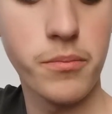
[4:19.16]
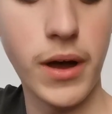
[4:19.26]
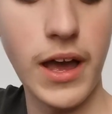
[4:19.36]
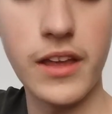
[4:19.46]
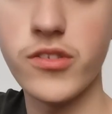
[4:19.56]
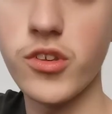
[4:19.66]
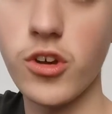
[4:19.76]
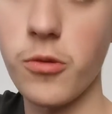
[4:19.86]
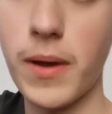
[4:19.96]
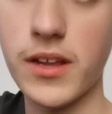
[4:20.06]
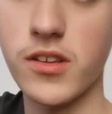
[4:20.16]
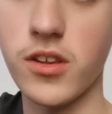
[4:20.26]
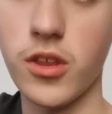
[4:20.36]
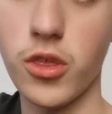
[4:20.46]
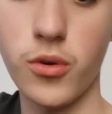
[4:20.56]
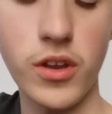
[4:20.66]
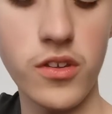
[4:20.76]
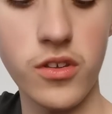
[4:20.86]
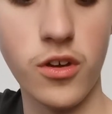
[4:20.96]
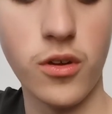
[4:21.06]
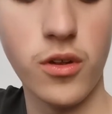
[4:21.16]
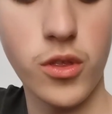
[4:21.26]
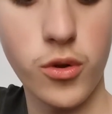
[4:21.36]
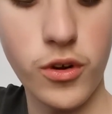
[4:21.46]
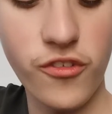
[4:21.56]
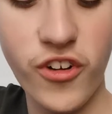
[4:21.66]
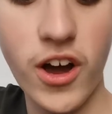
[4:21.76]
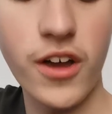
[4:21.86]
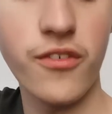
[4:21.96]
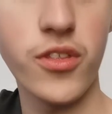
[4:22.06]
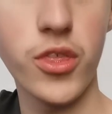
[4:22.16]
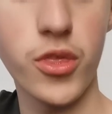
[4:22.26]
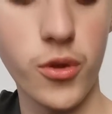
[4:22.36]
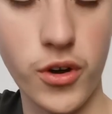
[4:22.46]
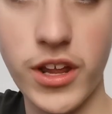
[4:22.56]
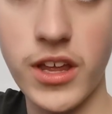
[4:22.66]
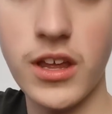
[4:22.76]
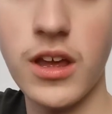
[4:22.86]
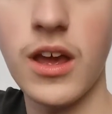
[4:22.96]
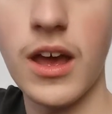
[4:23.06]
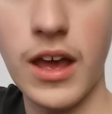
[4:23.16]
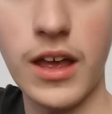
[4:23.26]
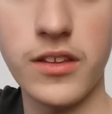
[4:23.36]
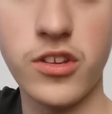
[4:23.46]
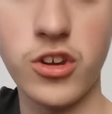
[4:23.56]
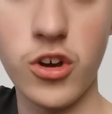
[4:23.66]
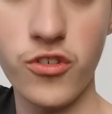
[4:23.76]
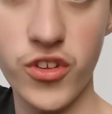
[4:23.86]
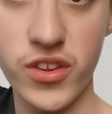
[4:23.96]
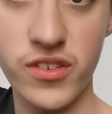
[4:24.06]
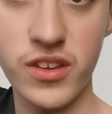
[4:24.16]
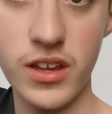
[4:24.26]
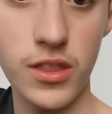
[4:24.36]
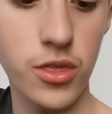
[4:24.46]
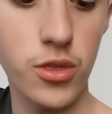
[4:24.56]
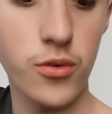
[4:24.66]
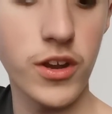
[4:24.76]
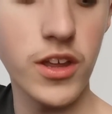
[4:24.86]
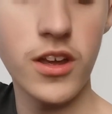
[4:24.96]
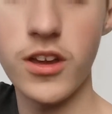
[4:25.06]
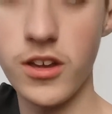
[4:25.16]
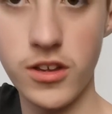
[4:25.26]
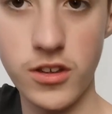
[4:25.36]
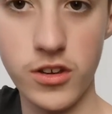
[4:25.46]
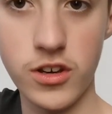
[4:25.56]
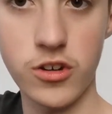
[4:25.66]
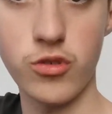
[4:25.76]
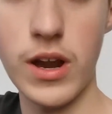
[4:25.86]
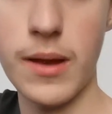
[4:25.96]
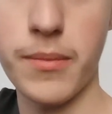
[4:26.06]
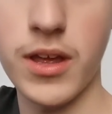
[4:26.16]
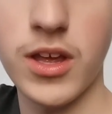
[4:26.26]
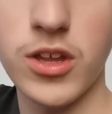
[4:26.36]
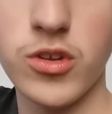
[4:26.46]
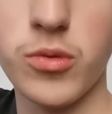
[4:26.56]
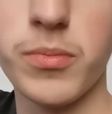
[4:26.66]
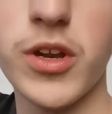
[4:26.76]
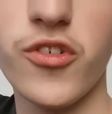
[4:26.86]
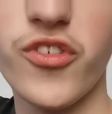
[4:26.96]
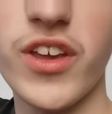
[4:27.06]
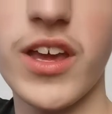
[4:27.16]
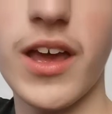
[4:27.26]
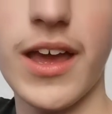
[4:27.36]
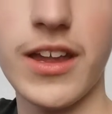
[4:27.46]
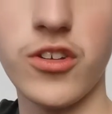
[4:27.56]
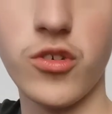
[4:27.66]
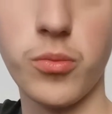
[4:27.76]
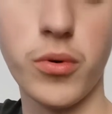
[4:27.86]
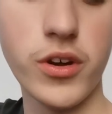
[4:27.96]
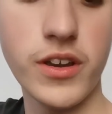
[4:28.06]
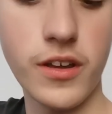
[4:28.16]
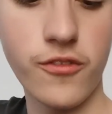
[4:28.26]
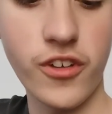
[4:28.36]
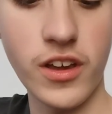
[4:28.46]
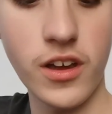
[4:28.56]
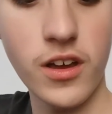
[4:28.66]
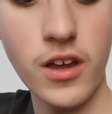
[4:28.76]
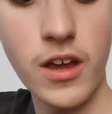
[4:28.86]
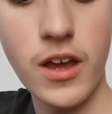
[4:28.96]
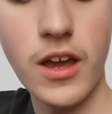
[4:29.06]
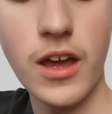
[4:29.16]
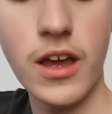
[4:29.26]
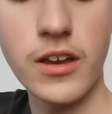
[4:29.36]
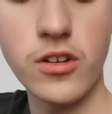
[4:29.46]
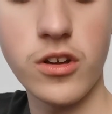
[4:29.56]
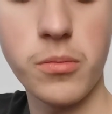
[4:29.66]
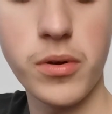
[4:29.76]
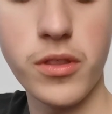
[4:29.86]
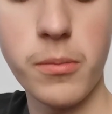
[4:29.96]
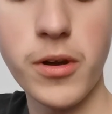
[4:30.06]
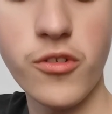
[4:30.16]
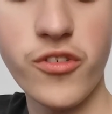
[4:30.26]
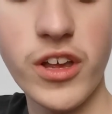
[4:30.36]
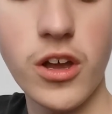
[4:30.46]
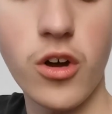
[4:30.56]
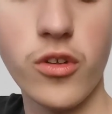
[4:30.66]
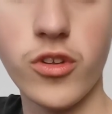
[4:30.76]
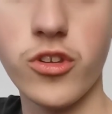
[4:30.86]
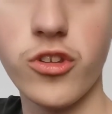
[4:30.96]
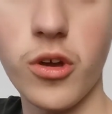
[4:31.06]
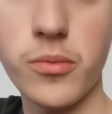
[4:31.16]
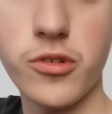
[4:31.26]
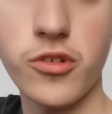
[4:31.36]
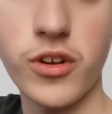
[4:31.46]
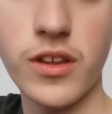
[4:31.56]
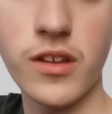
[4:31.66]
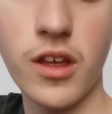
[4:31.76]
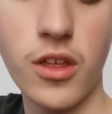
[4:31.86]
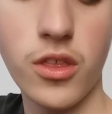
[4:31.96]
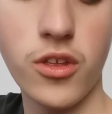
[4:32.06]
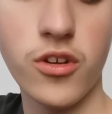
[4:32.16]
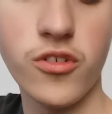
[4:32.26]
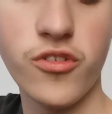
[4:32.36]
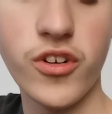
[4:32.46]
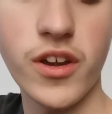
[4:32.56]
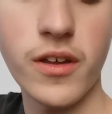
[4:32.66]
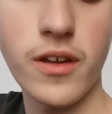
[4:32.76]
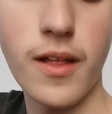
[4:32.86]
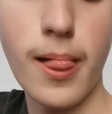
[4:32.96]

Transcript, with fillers: But as you go back to the three, so three, five, three, as you go for the second three, you're gonna grab your middle finger and your pointing finger, and you're gonna put the middle finger on the top string, third fret,